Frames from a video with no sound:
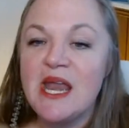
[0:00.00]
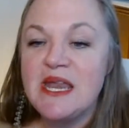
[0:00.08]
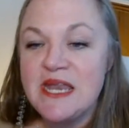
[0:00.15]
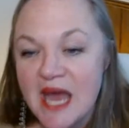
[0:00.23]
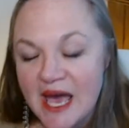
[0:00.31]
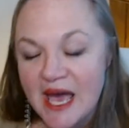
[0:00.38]

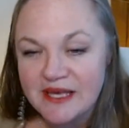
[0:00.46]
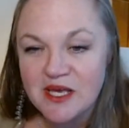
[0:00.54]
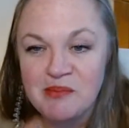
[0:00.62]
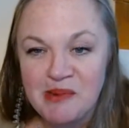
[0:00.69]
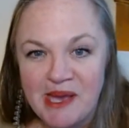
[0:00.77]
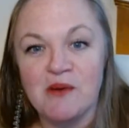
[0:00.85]
not
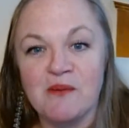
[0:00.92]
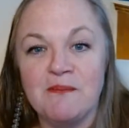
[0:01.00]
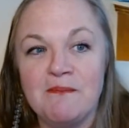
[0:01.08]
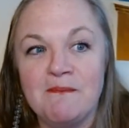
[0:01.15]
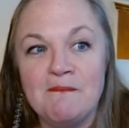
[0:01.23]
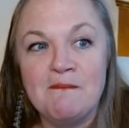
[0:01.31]
about
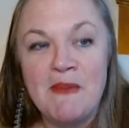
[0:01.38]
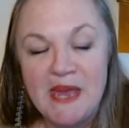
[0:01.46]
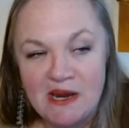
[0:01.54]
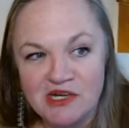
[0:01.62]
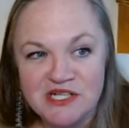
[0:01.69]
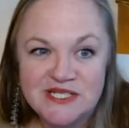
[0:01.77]

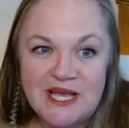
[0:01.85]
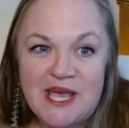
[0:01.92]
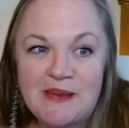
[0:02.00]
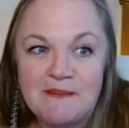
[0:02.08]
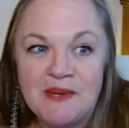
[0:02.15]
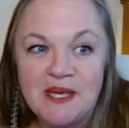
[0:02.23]

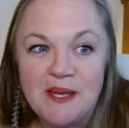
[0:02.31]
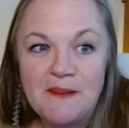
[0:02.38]
maritime